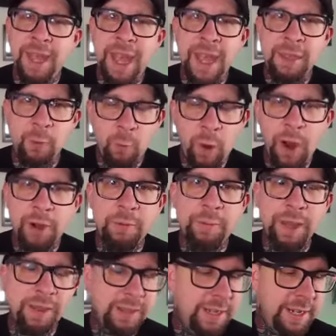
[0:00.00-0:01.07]
and the
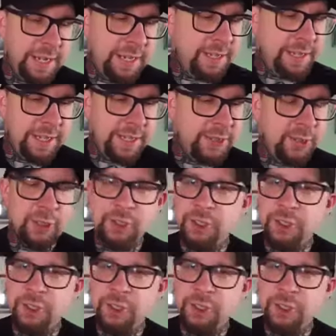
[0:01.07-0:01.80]
watermelon is